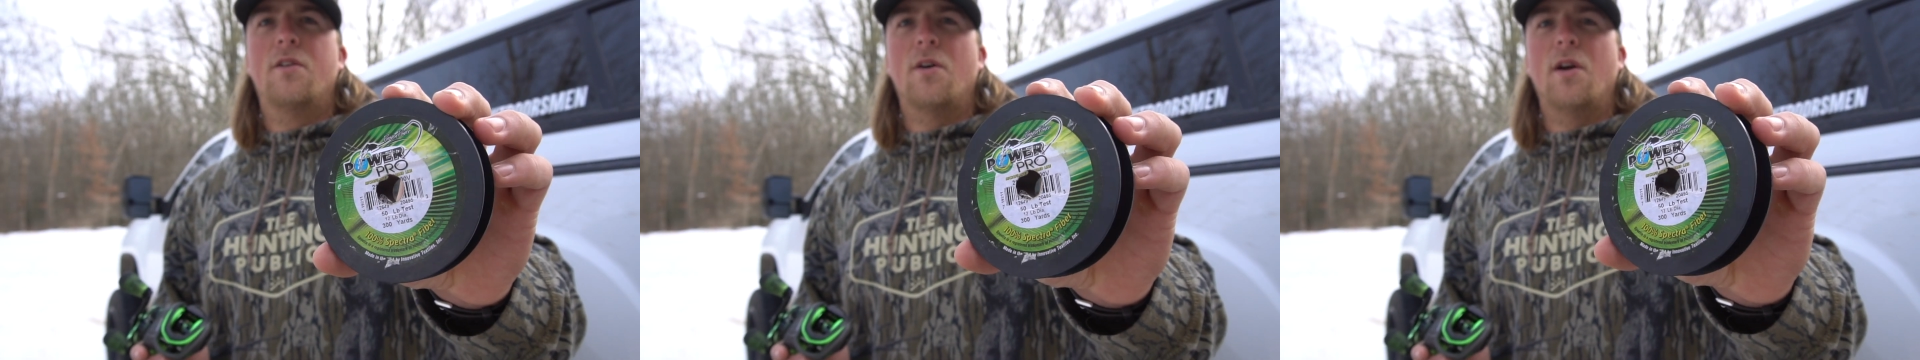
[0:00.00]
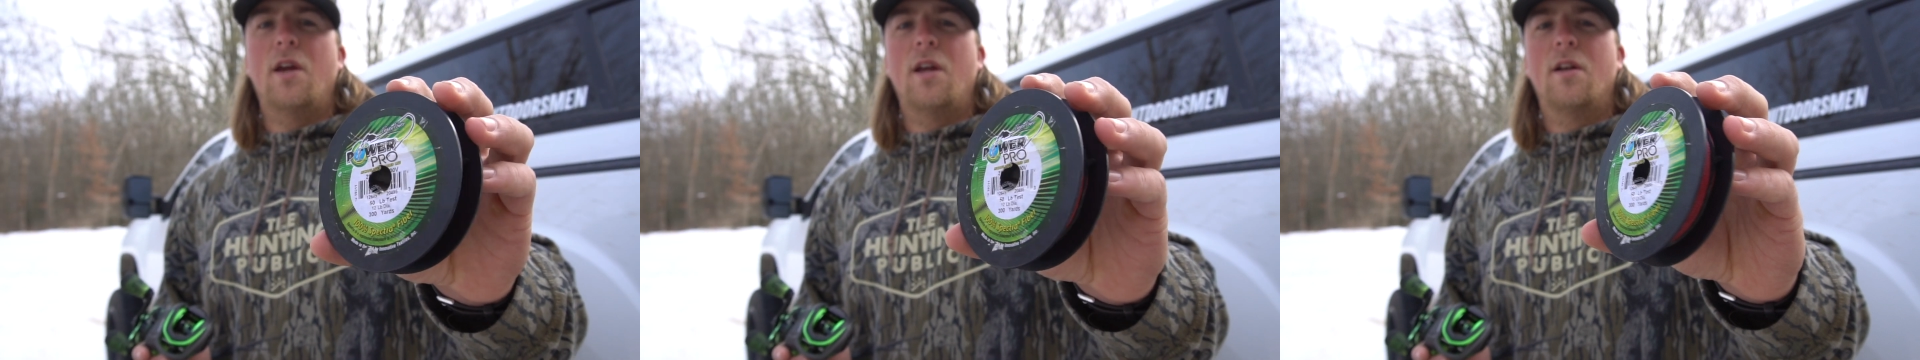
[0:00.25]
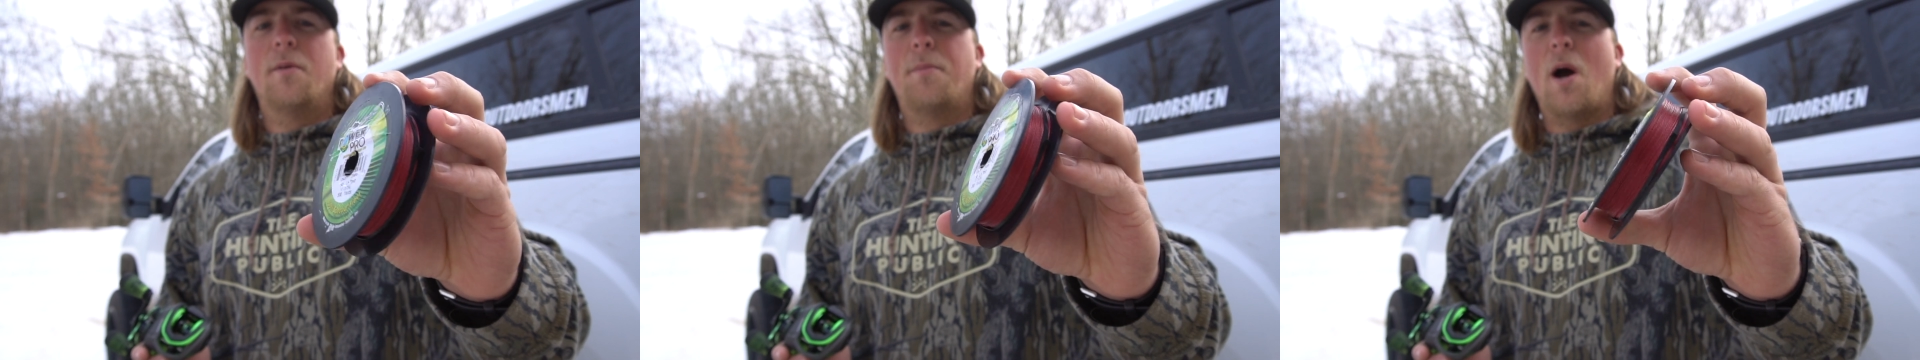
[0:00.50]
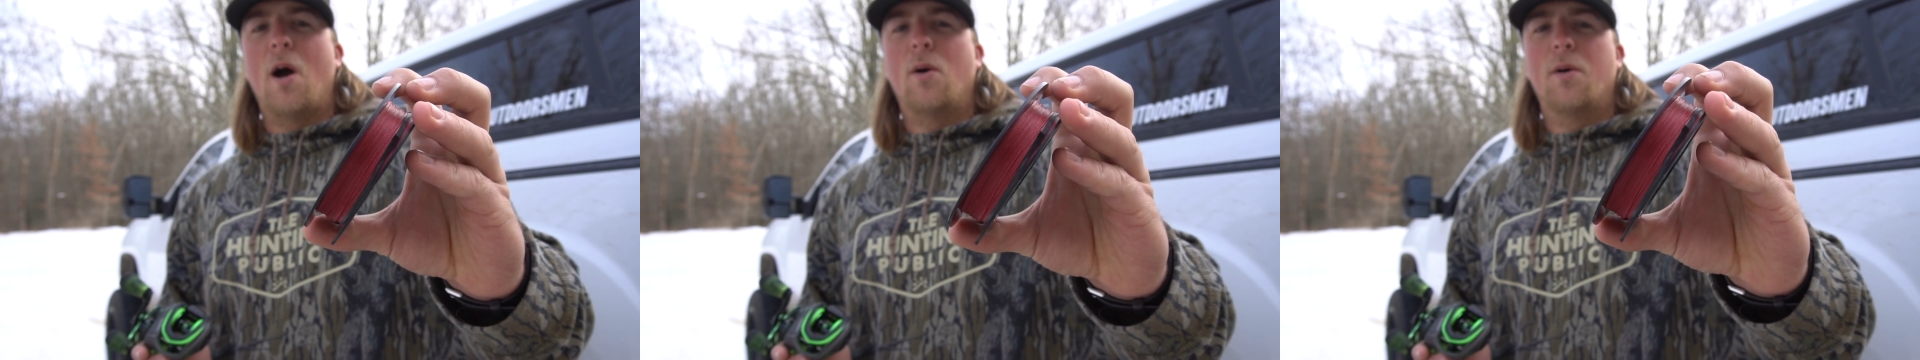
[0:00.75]
green
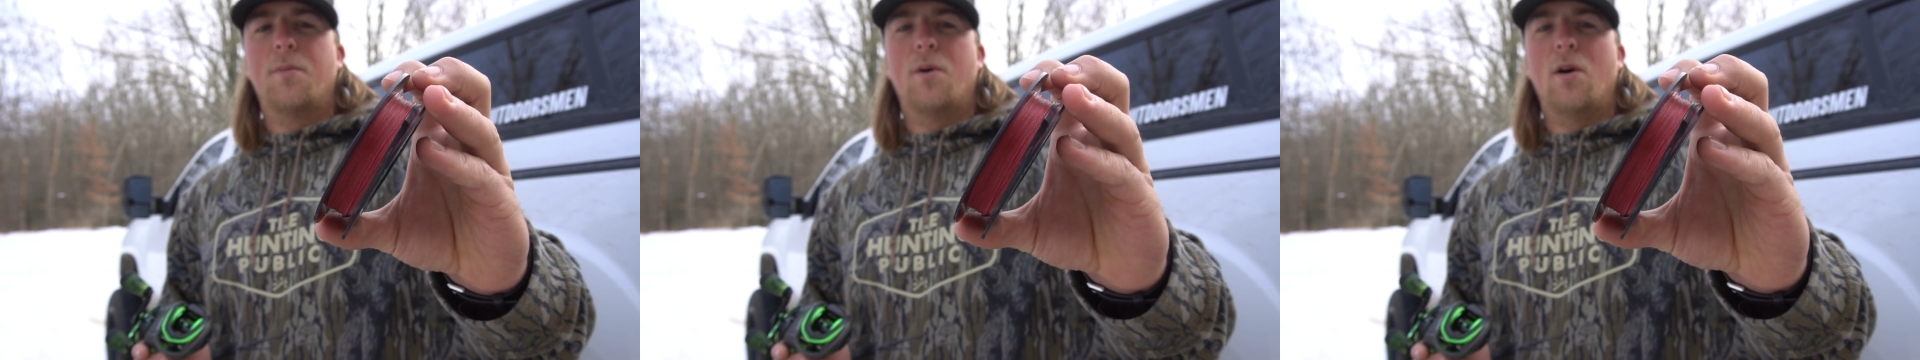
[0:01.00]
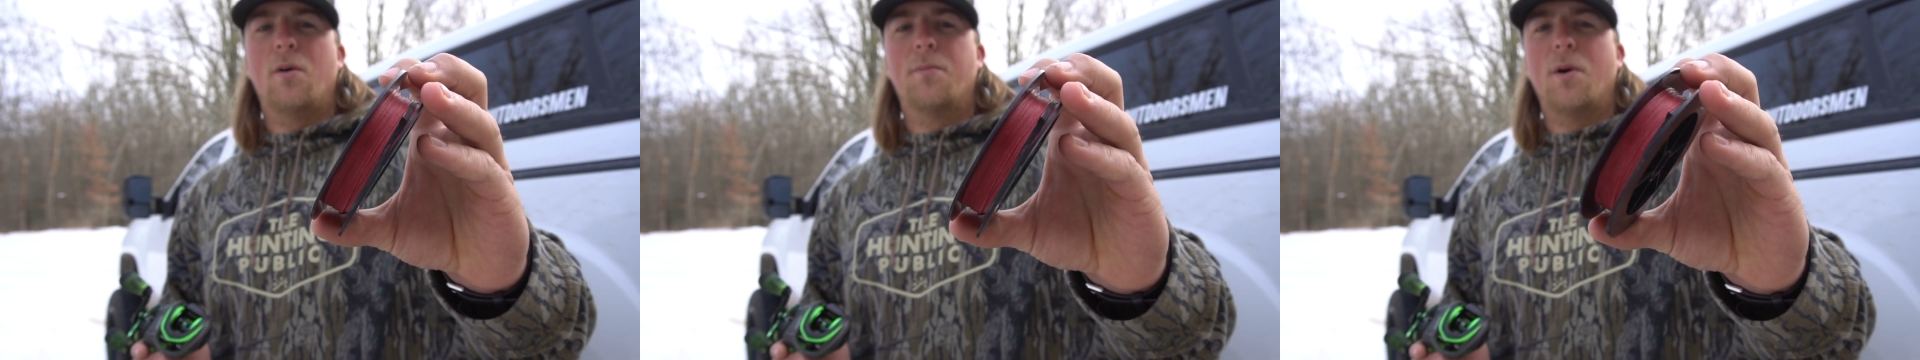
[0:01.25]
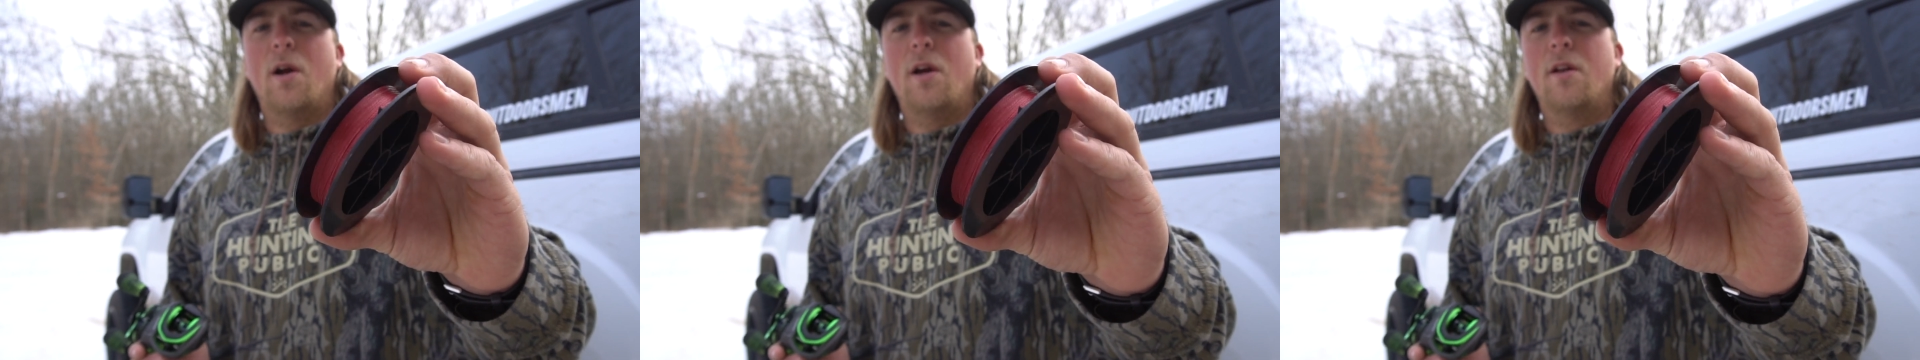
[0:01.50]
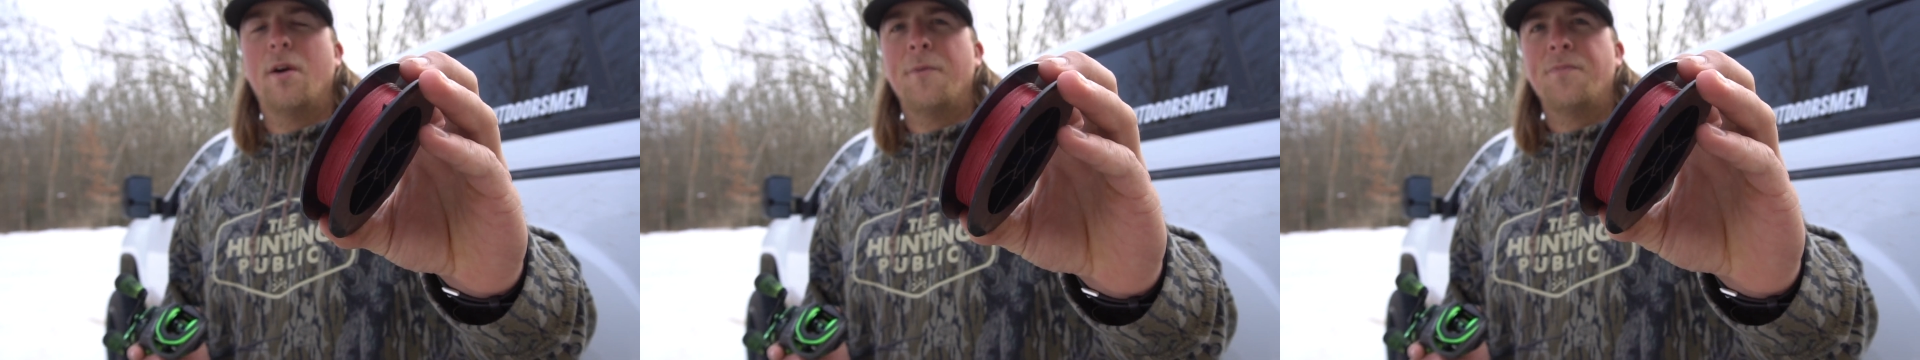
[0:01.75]
Power Pro braid,